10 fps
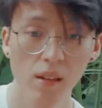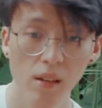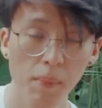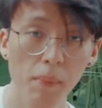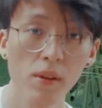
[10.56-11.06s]

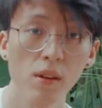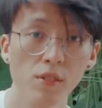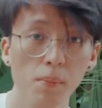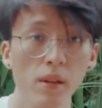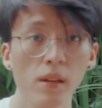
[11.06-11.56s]
maybe you have
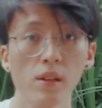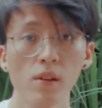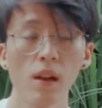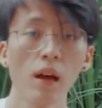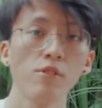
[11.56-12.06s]
somebody in your
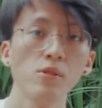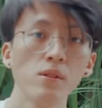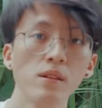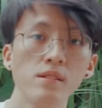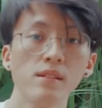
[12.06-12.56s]
life who
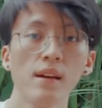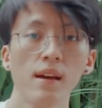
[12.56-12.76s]
is